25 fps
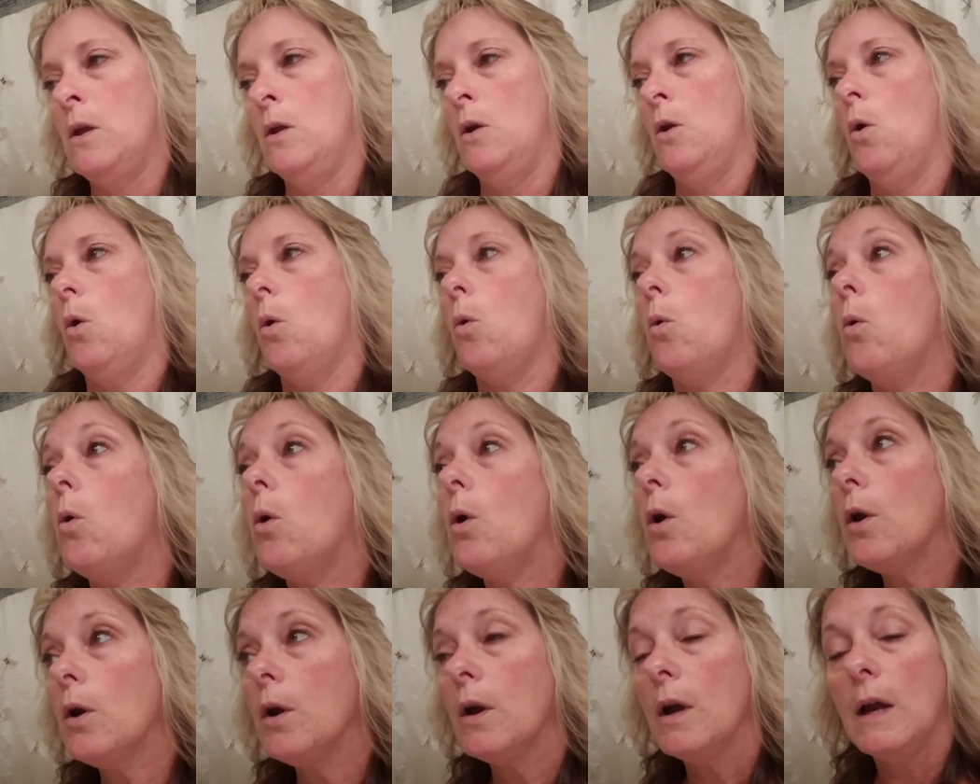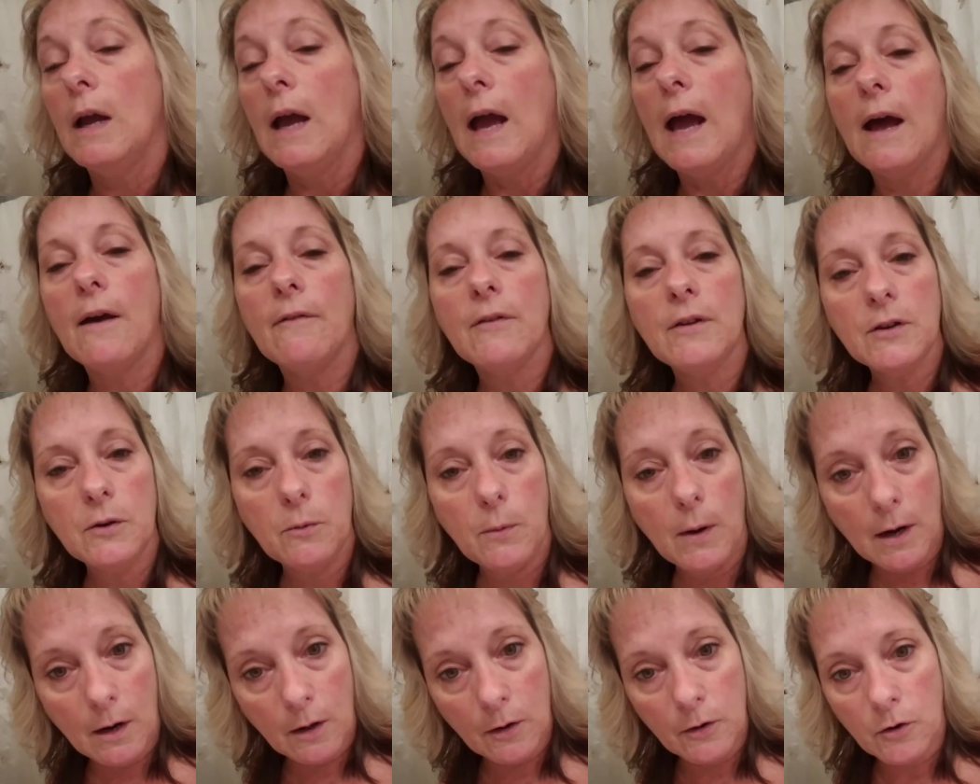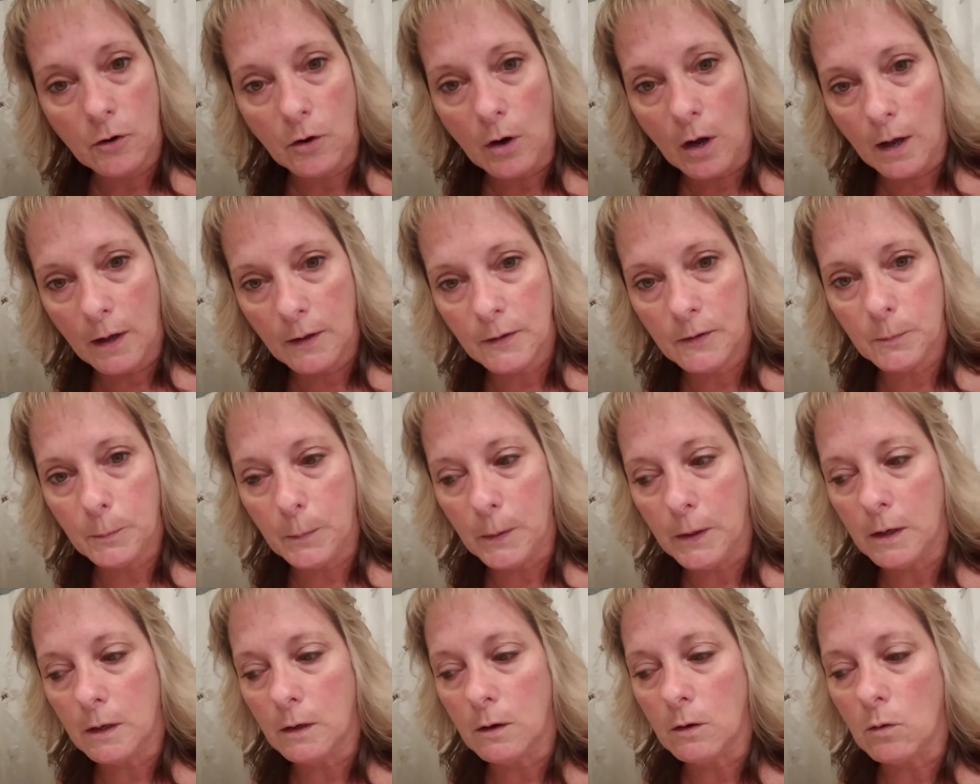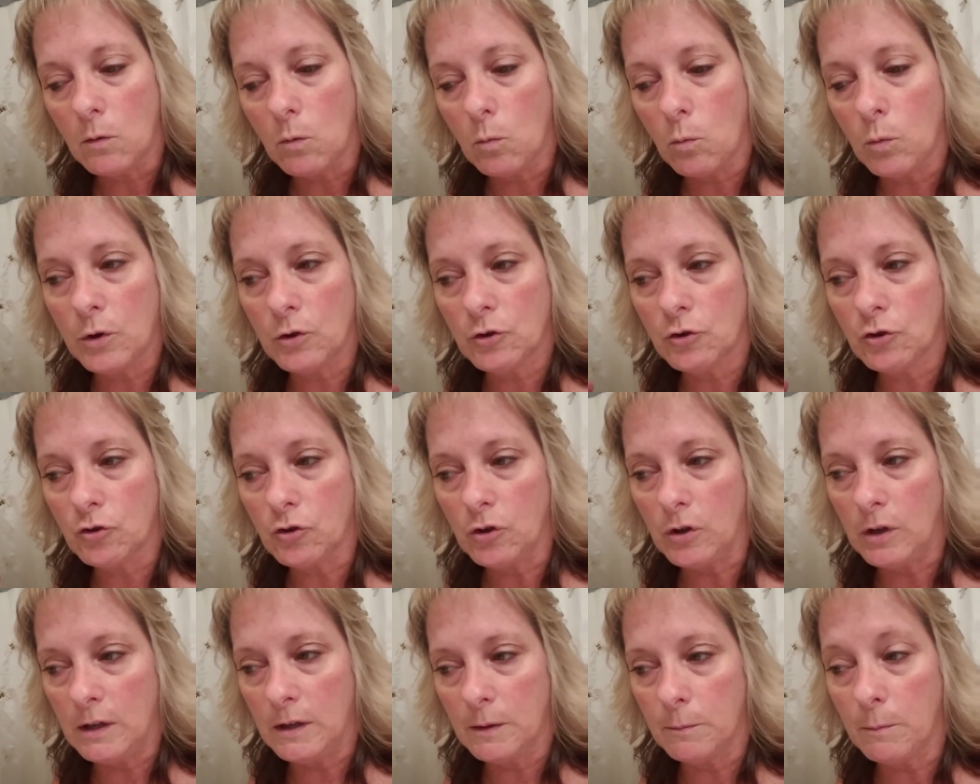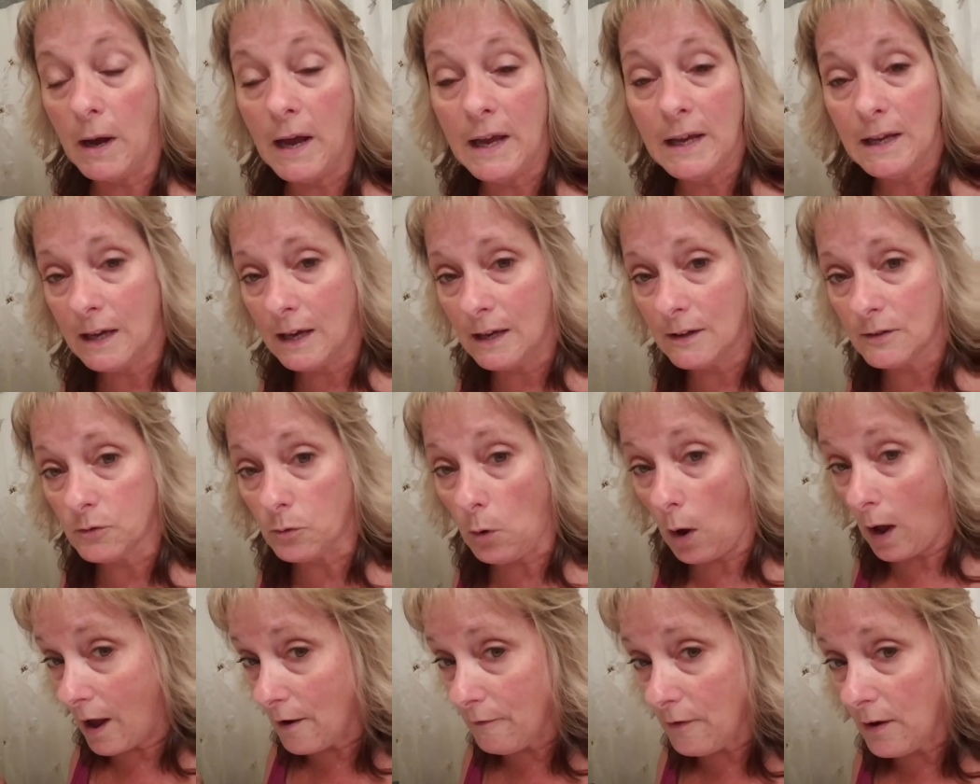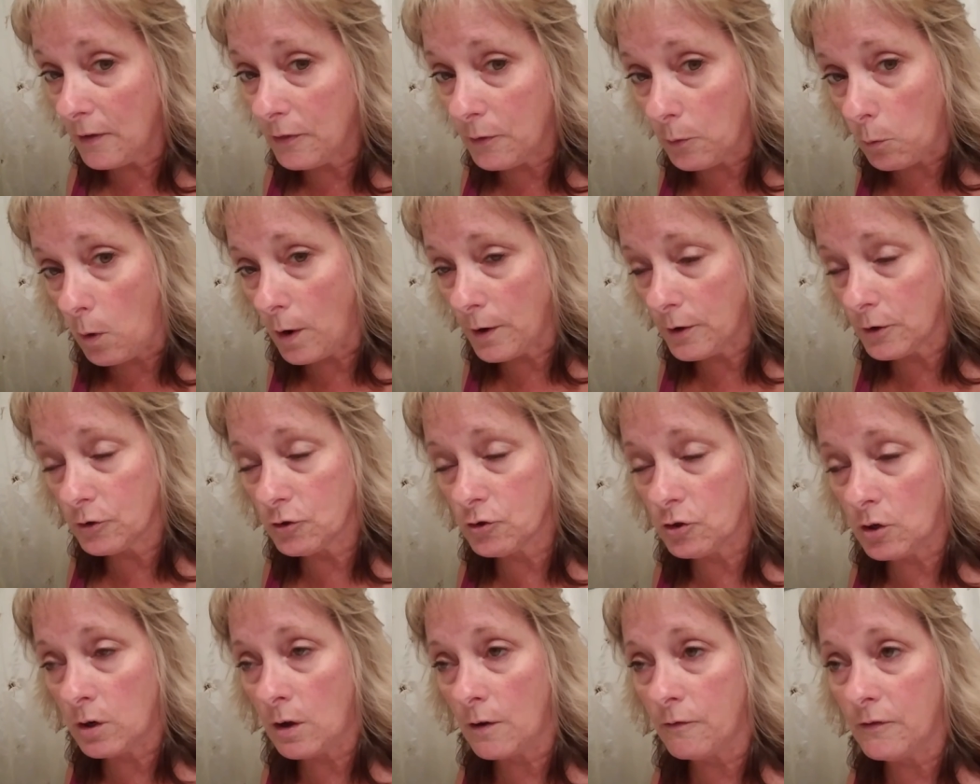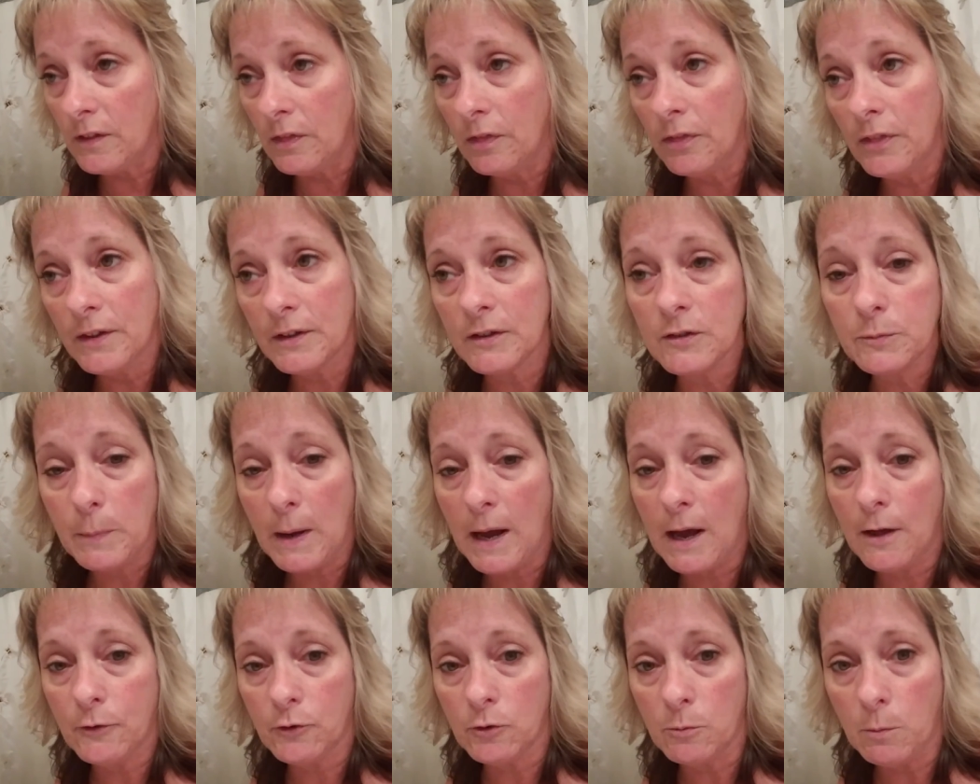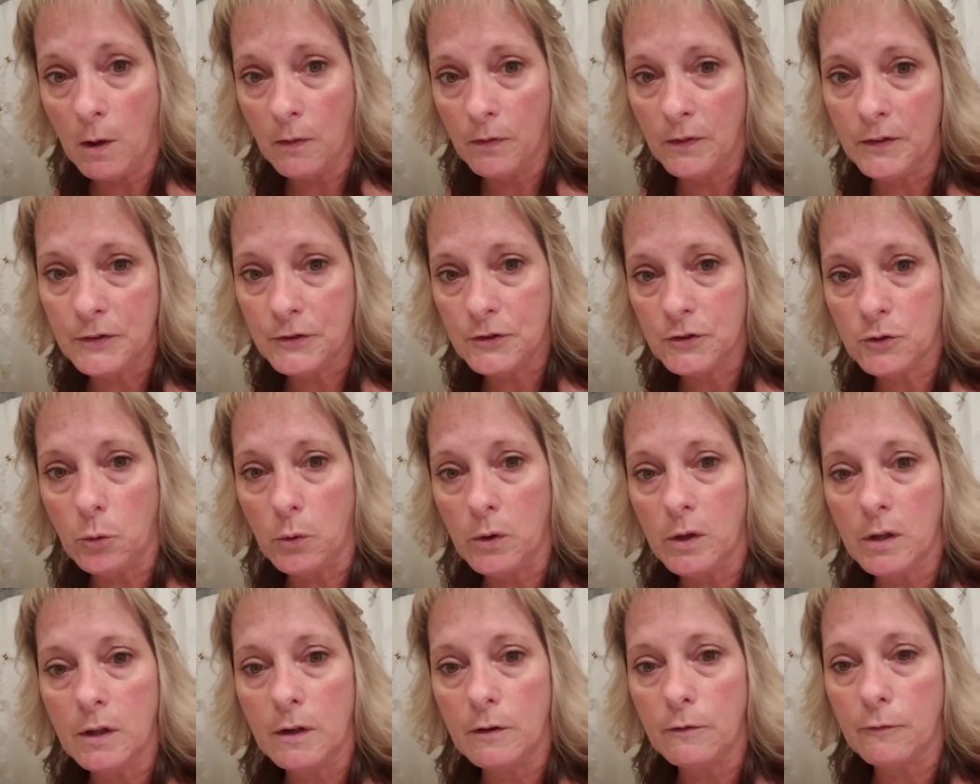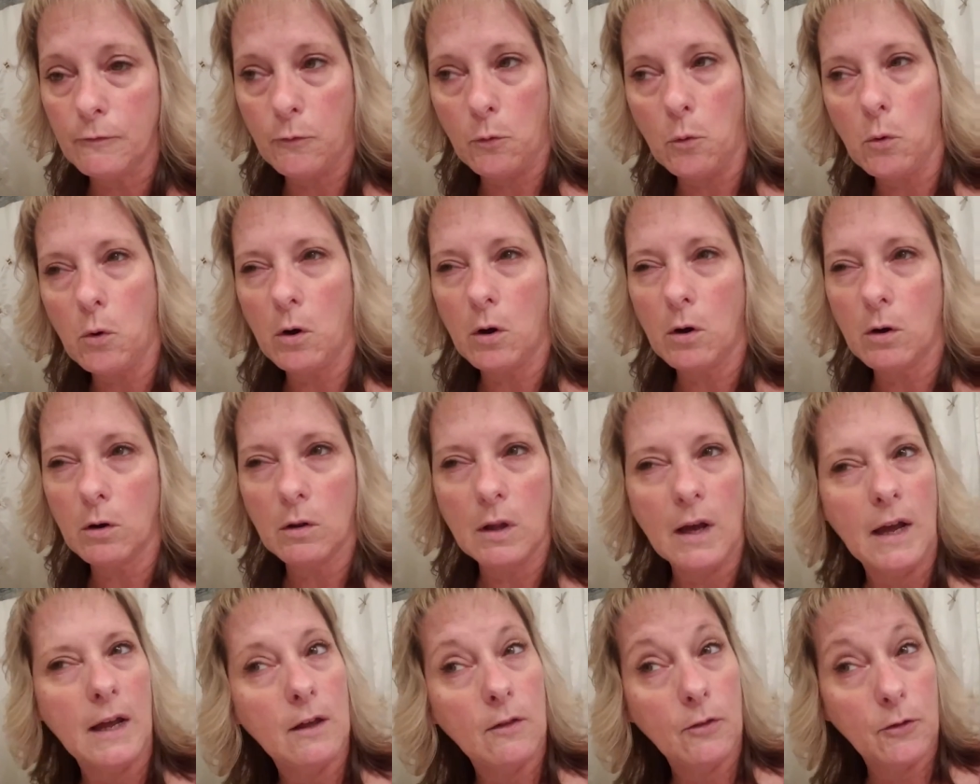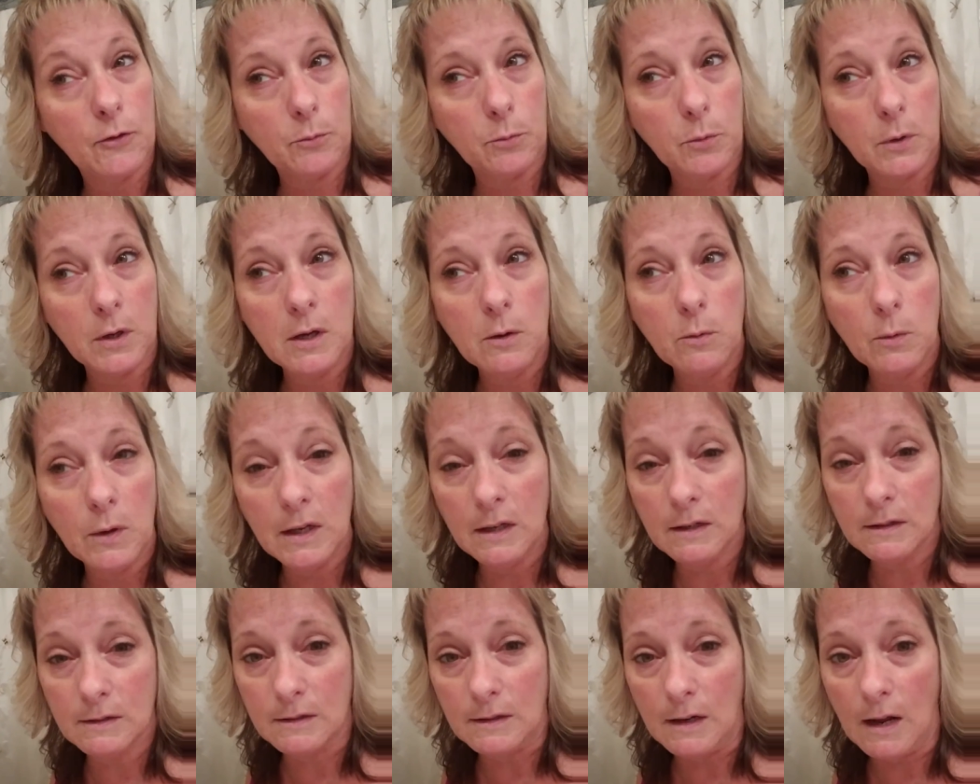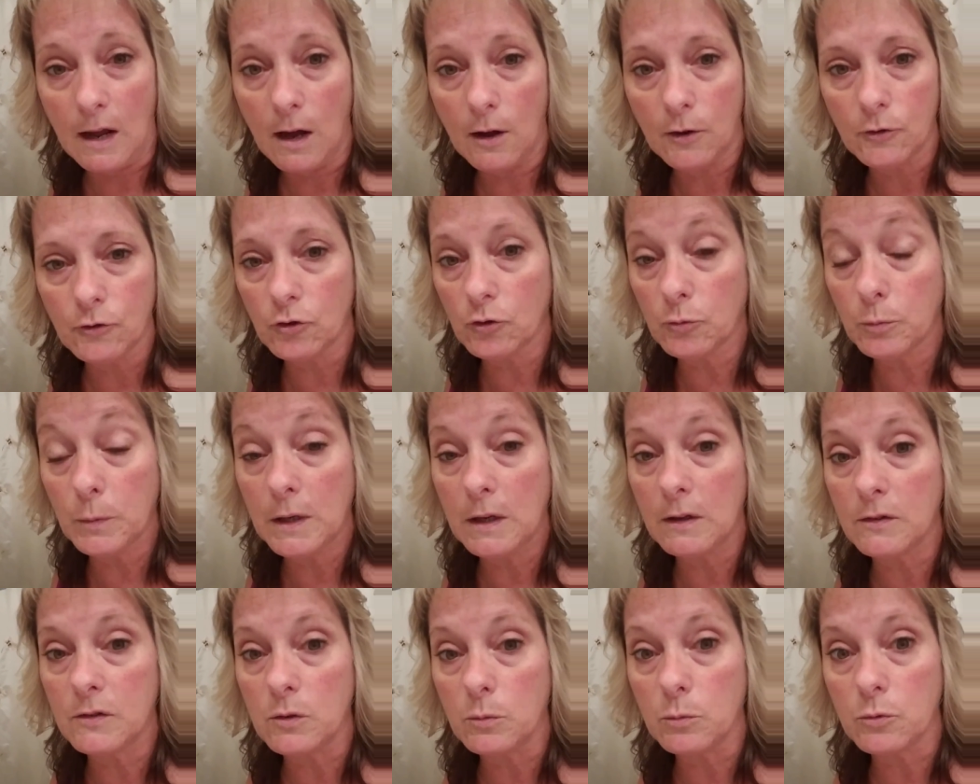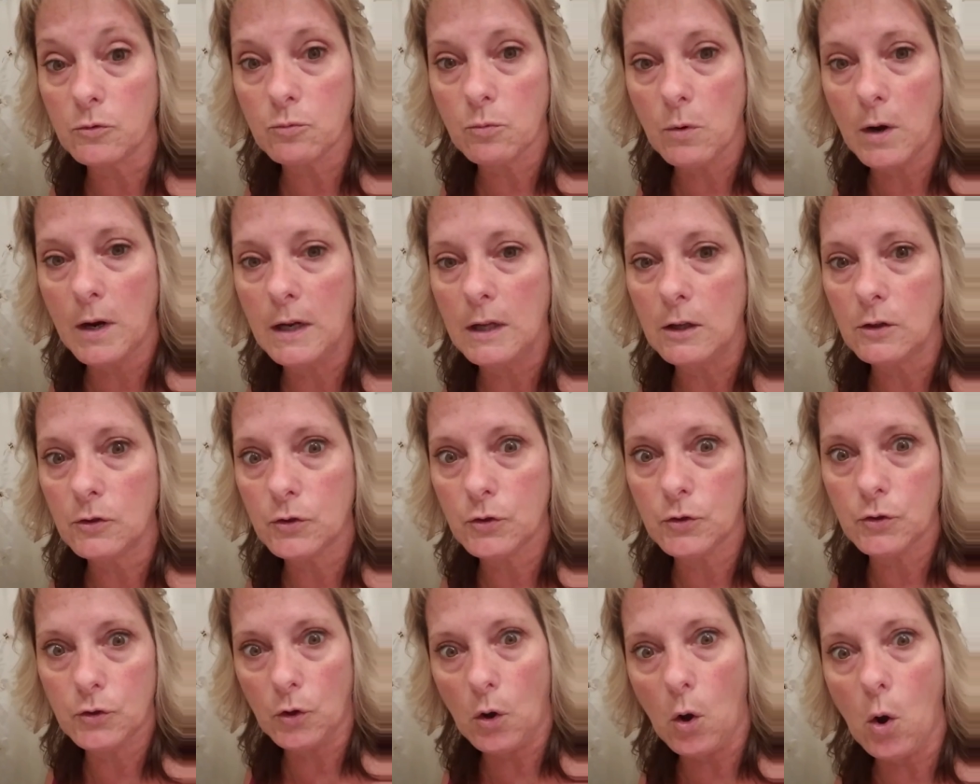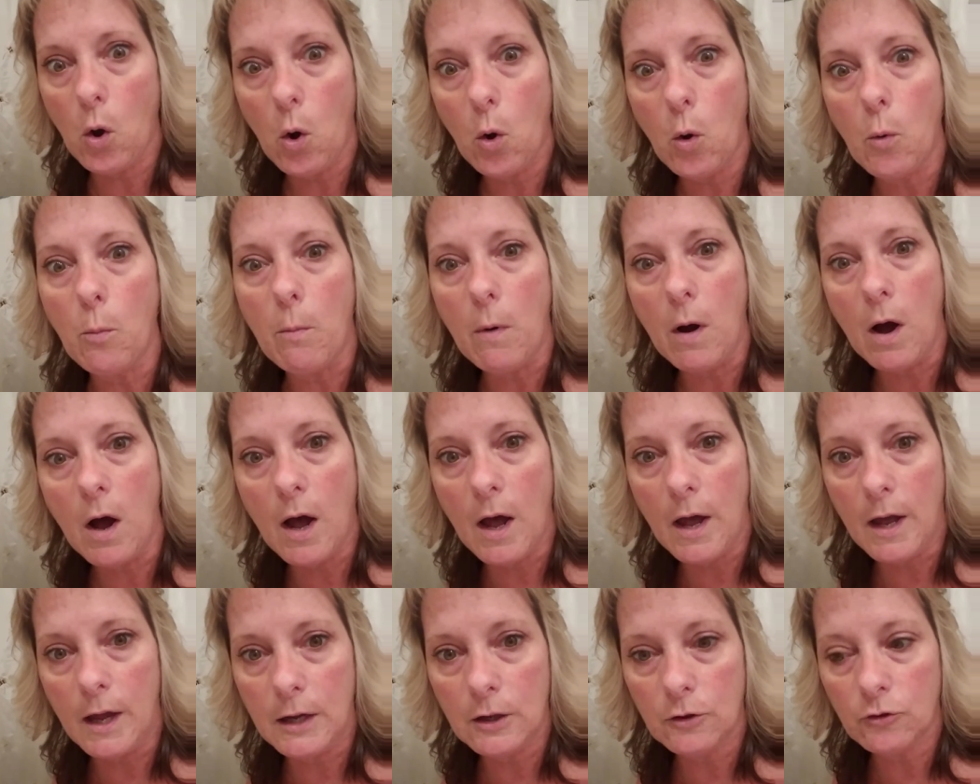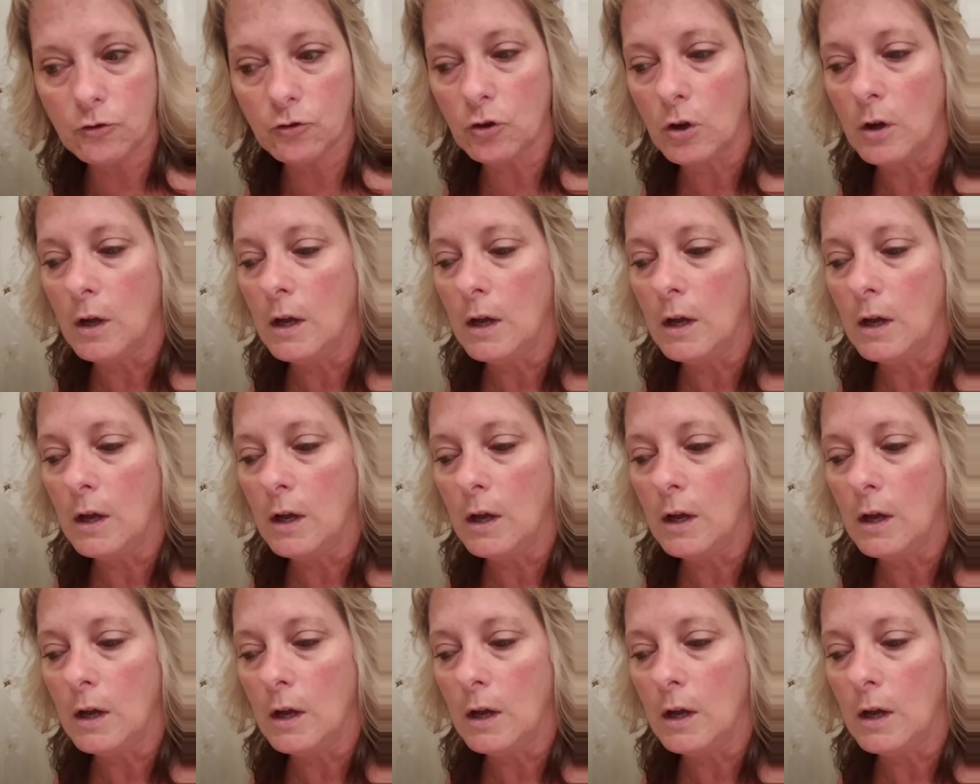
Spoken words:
or having to wait on your husband, which in my case, I've had the water shut off in this bathroom on this toilet for like 3 weeks now, just because it was running so much.